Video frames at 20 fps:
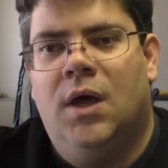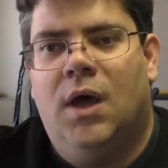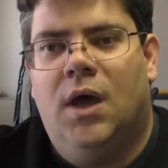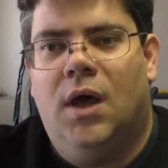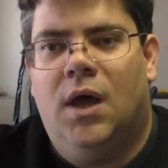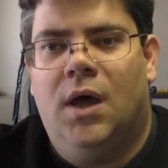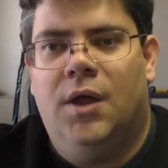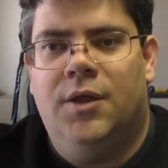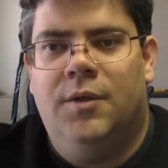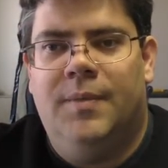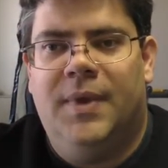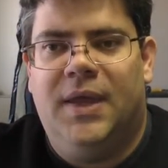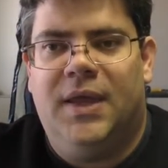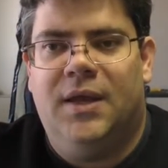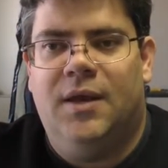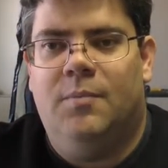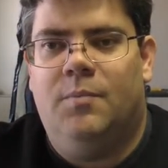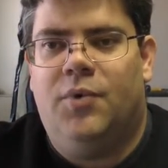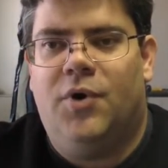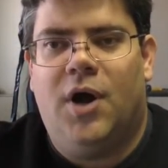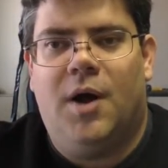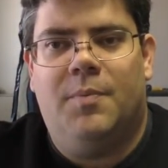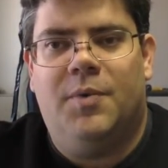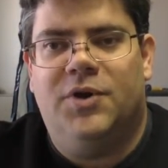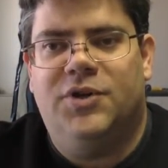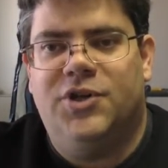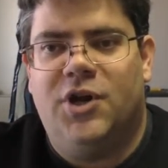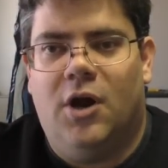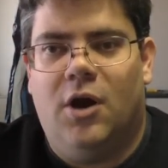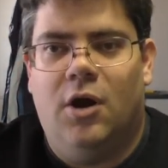uh, you make an improper
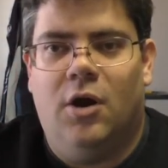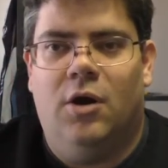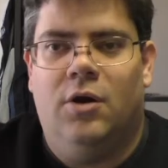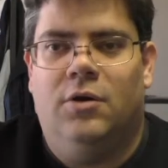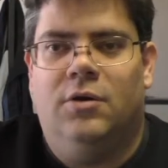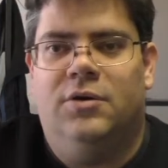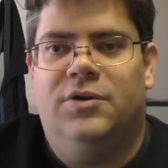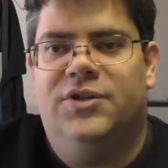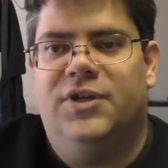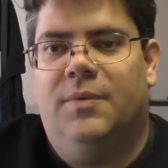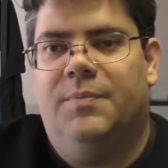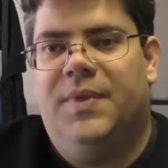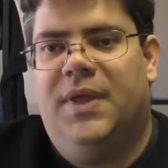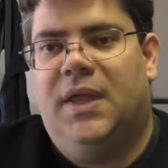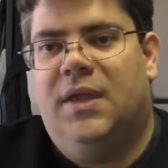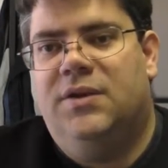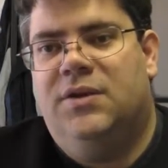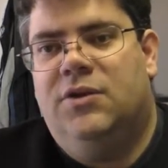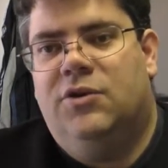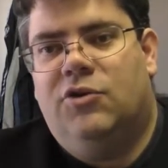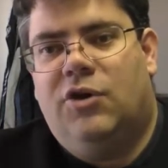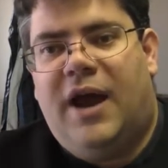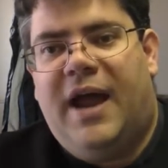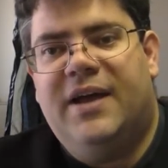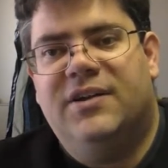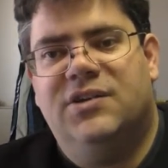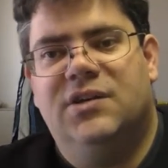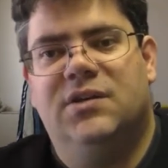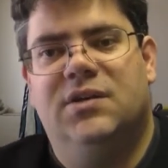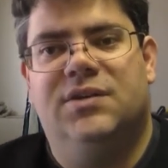turn or something and you
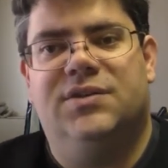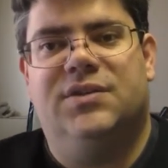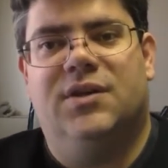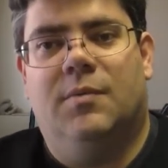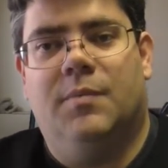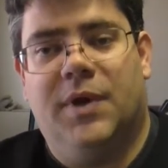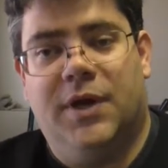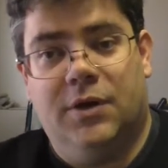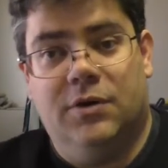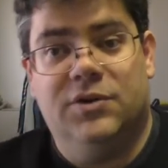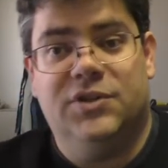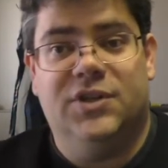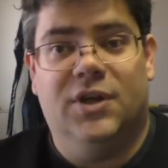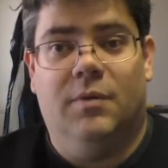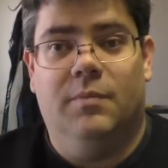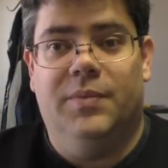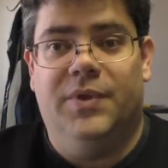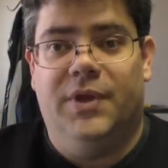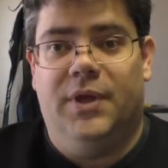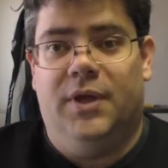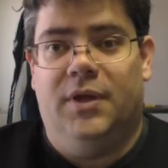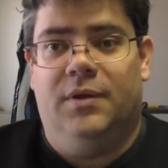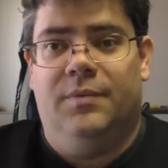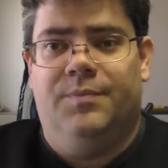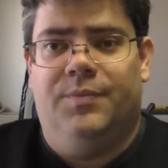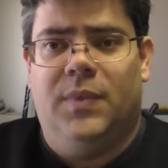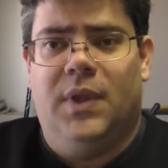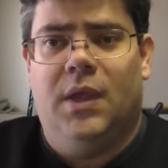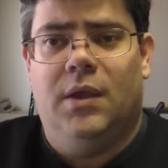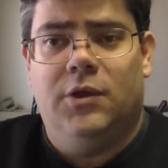crash into somebody or something,
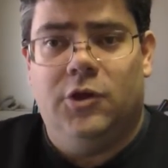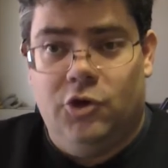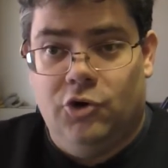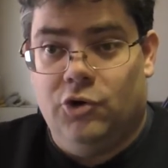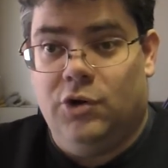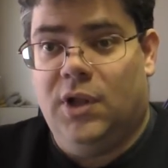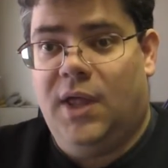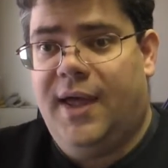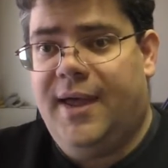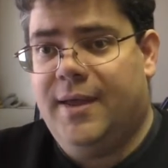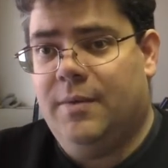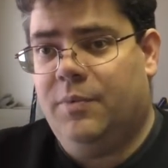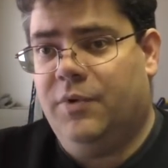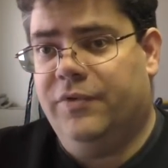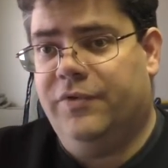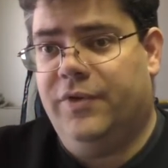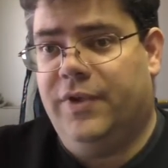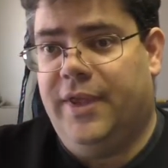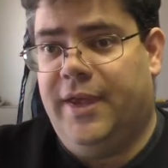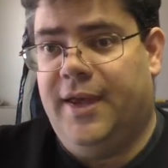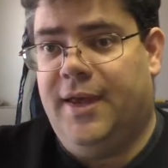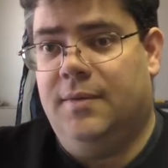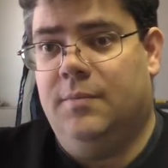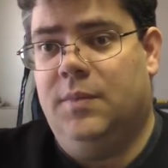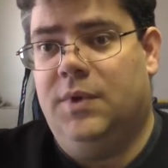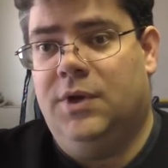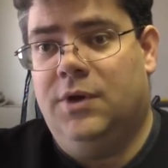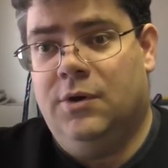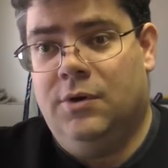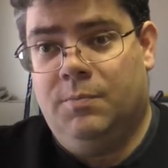you're liable for that.
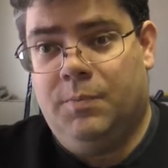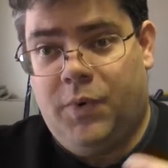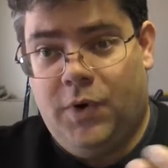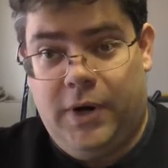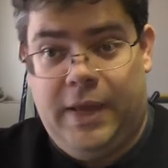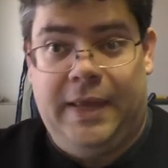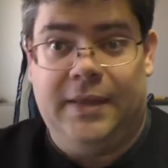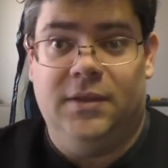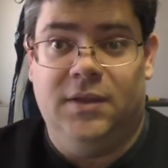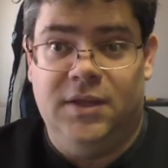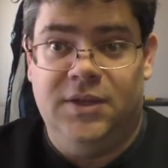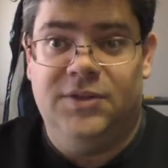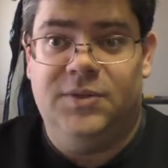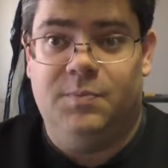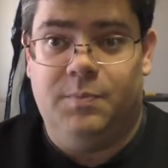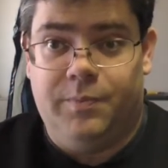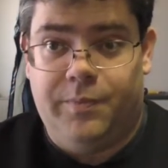You're at least